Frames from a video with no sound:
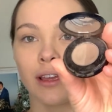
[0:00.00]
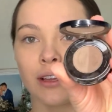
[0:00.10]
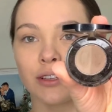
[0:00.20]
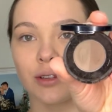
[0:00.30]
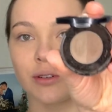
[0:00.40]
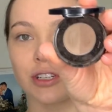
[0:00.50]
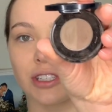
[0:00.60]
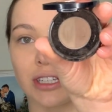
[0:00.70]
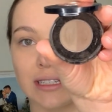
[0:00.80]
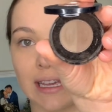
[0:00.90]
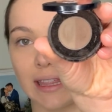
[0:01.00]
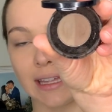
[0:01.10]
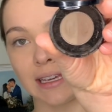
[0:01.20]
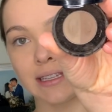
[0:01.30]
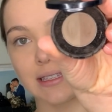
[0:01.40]
So it just looks like
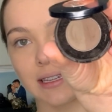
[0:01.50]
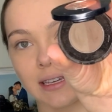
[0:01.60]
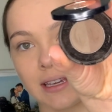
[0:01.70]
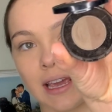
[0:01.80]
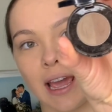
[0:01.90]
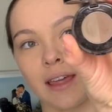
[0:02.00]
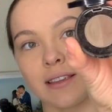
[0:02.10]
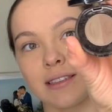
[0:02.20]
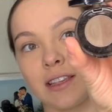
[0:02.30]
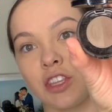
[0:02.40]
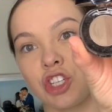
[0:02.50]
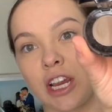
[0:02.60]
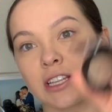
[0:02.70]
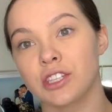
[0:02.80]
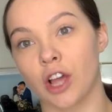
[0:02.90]
this. And this is in the
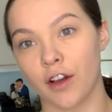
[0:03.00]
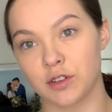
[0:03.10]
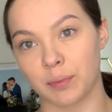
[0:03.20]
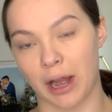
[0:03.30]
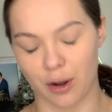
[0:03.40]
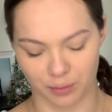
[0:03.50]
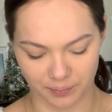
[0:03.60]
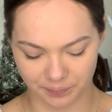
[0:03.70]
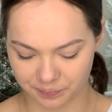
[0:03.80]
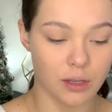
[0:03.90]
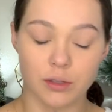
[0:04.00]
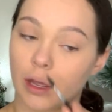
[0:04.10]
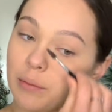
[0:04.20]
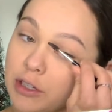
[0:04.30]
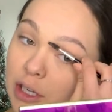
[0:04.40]
shade soft brown. So
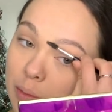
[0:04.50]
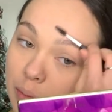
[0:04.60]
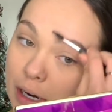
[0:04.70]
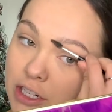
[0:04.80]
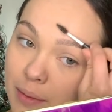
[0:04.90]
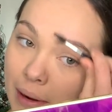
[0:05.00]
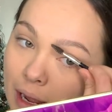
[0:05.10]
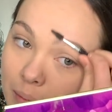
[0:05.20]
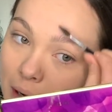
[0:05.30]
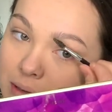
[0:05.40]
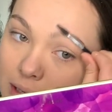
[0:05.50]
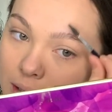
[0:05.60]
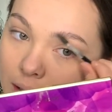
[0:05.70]
I'm just gonna brush up my eyebrows.